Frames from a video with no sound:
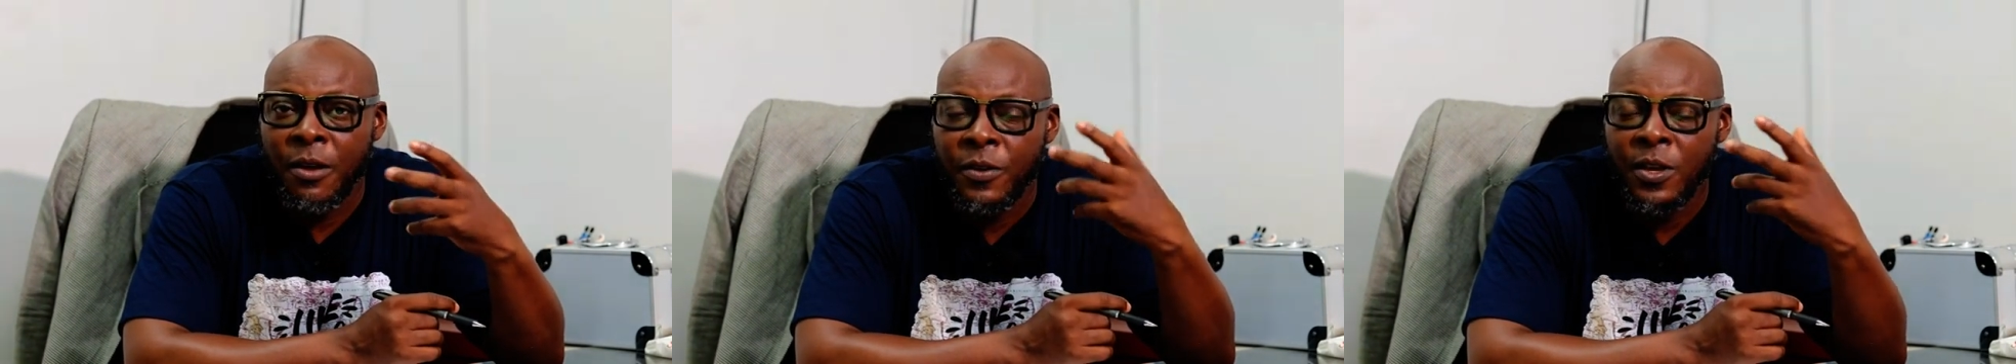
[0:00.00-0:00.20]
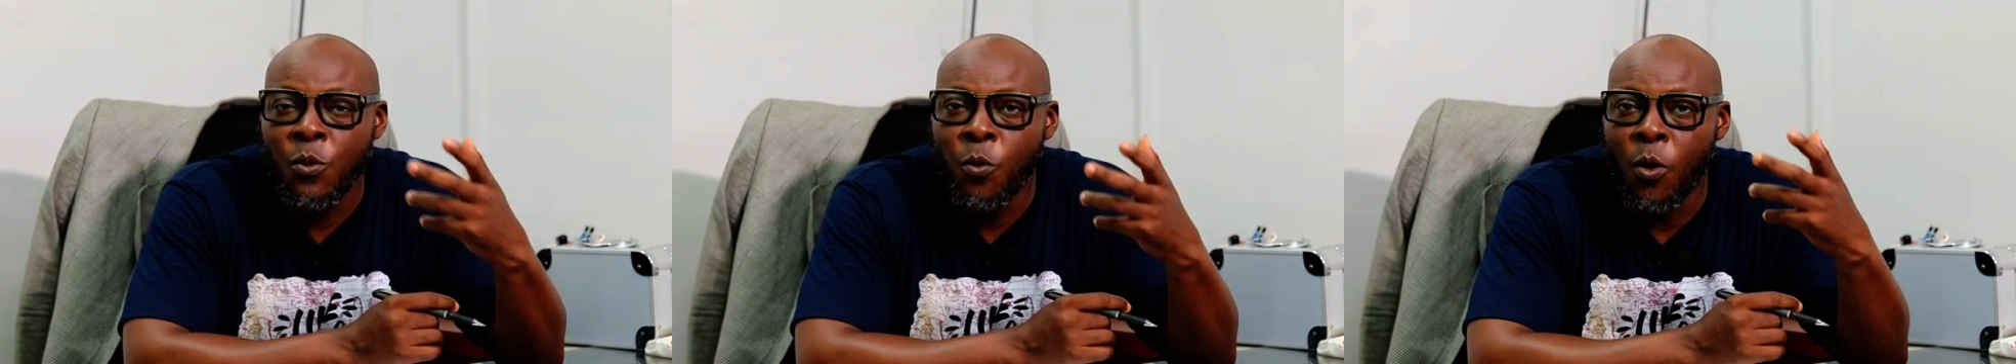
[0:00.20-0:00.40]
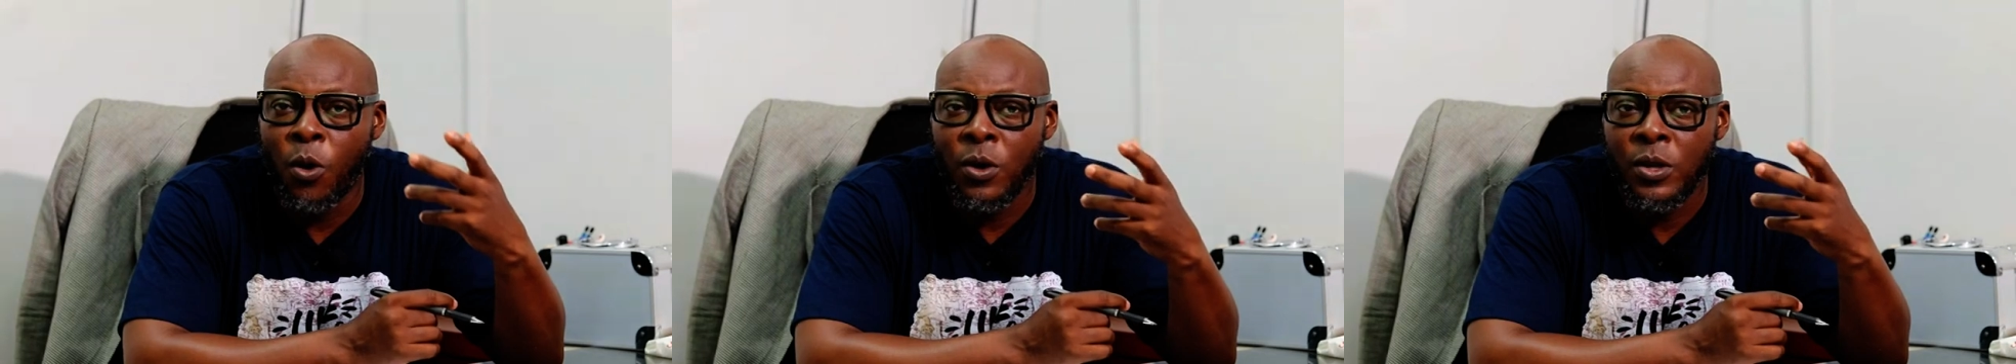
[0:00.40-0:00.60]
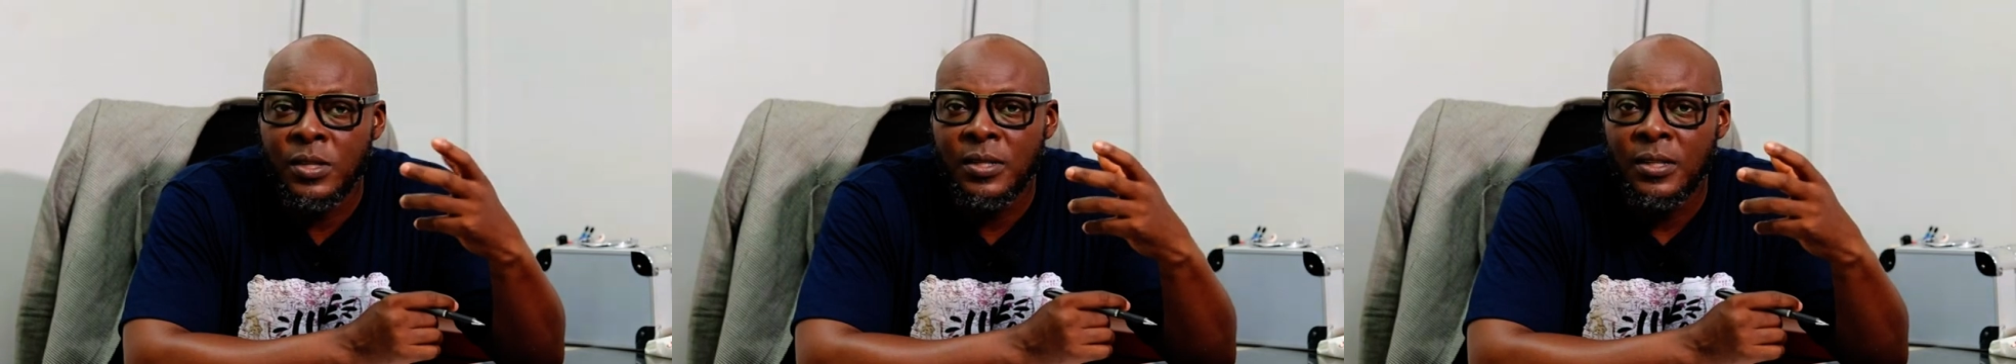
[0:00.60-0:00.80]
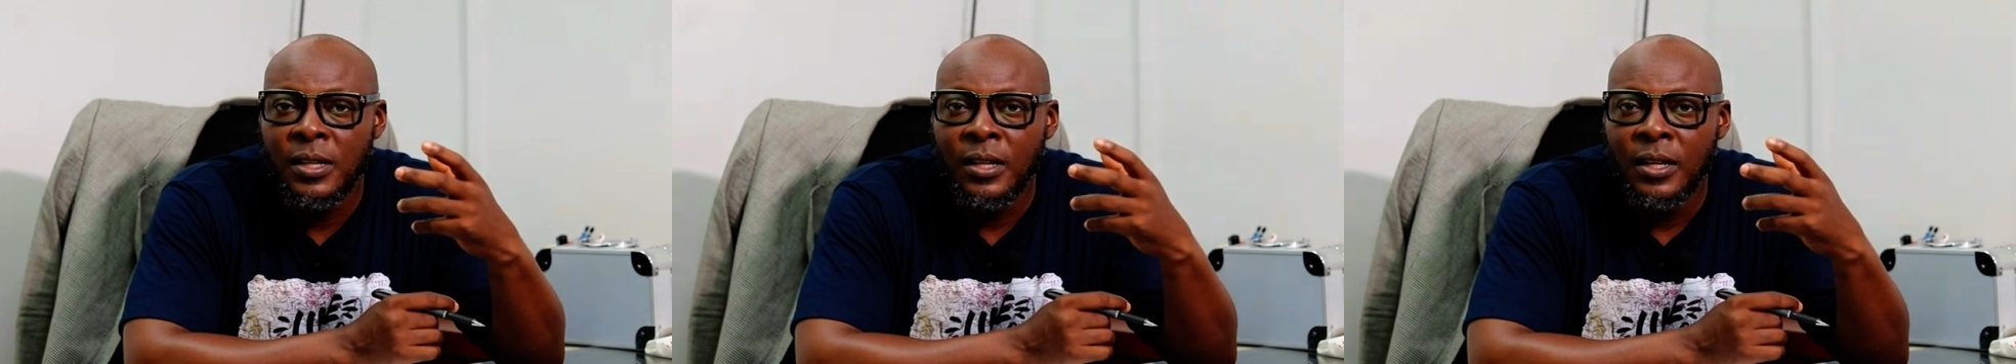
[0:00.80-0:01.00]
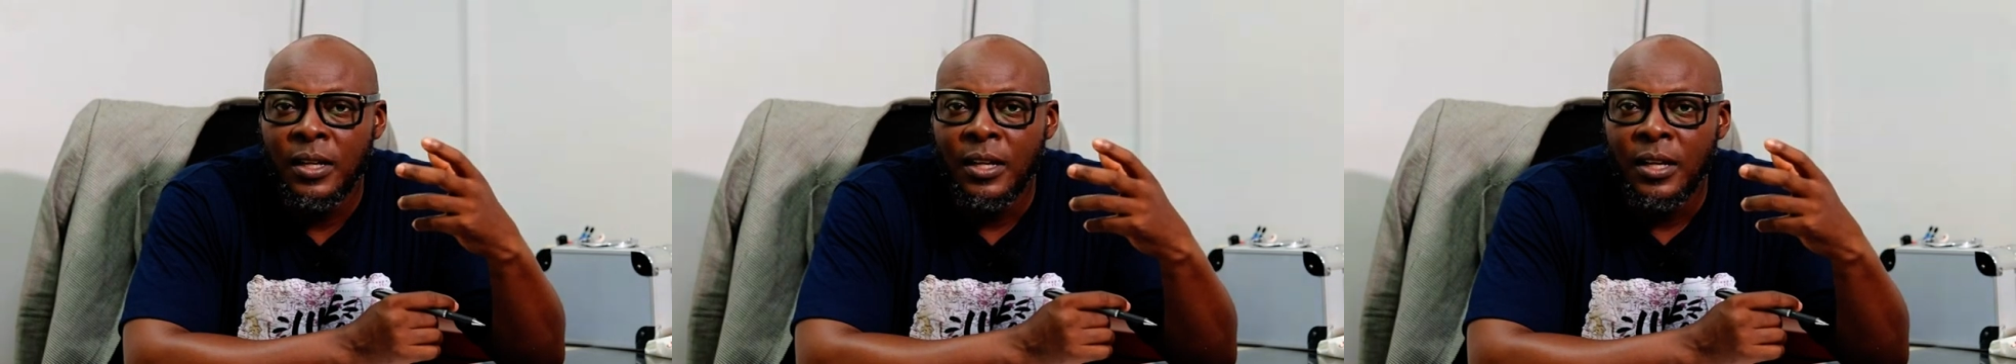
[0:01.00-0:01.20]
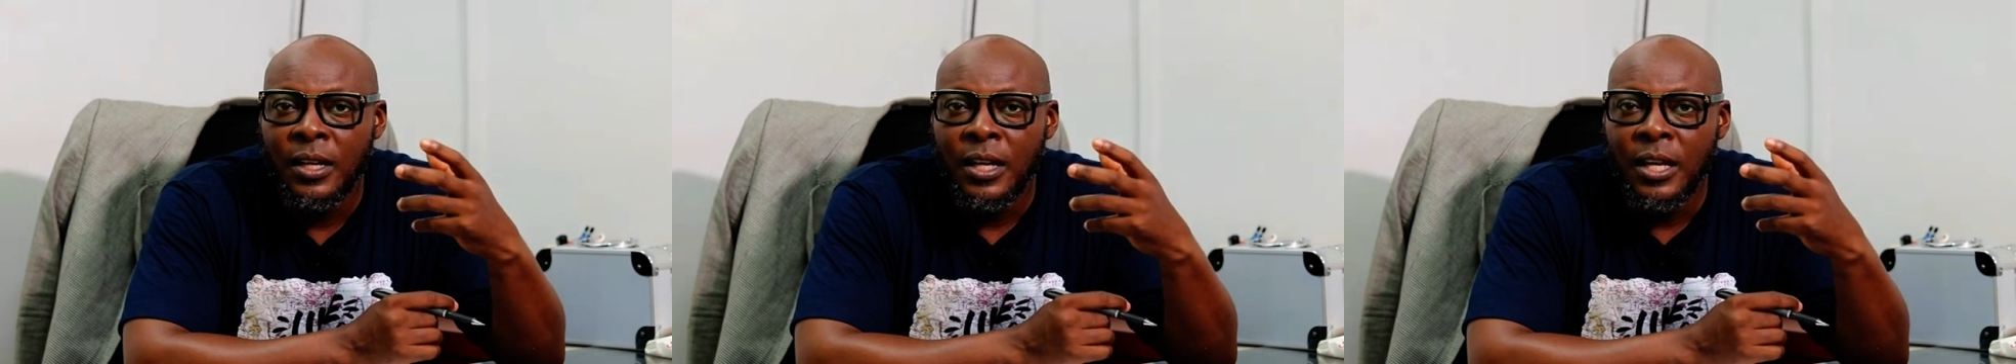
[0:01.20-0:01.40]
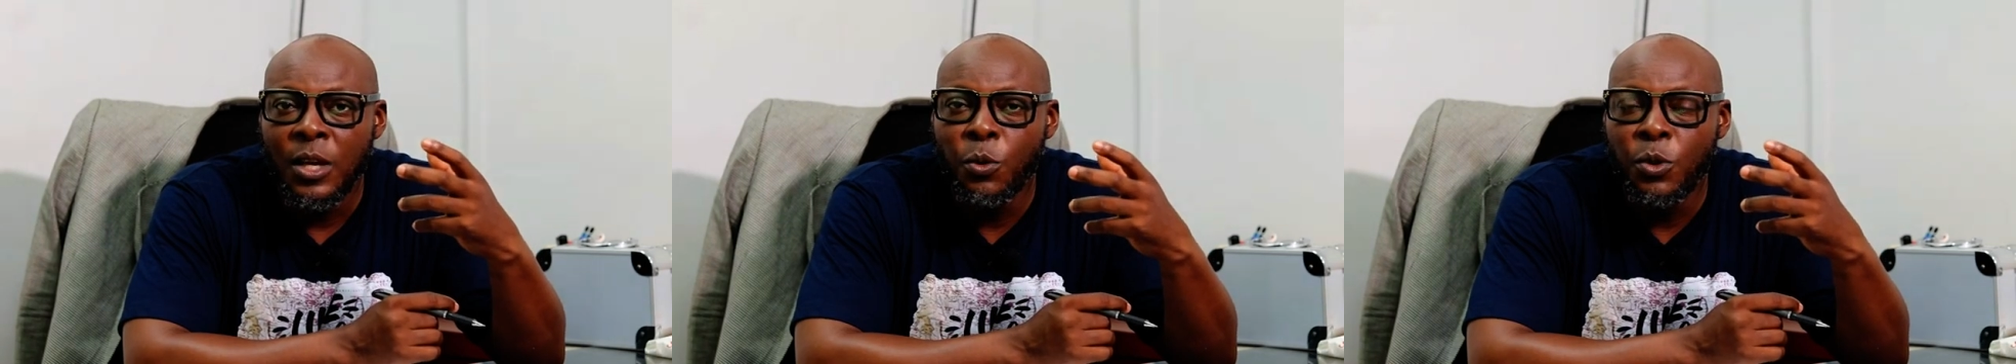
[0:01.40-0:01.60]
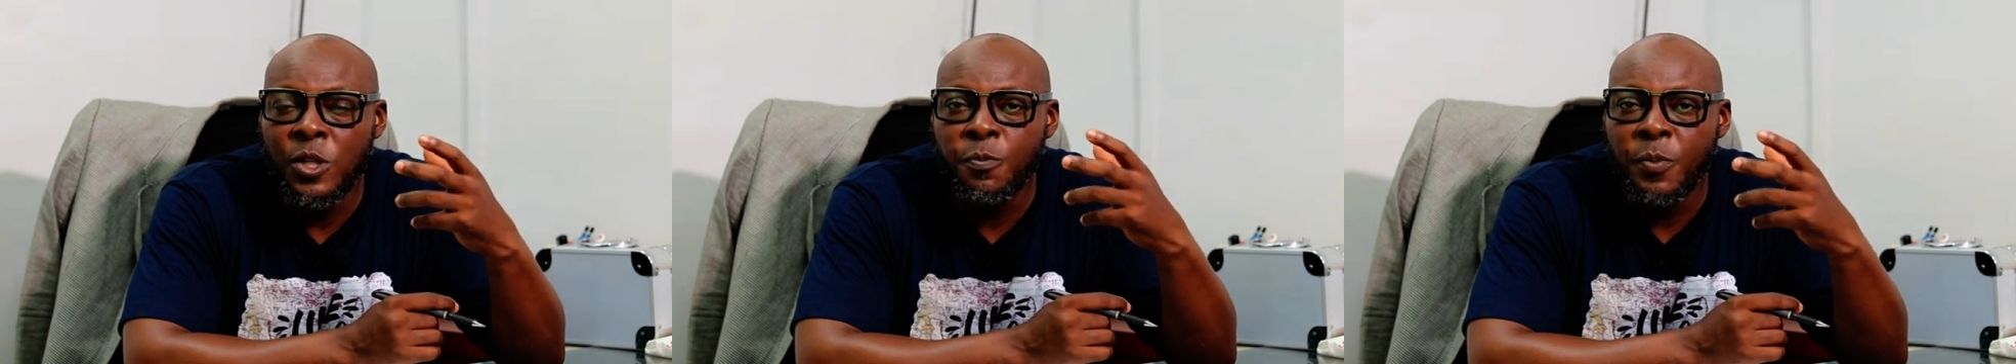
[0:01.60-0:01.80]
If he was, he would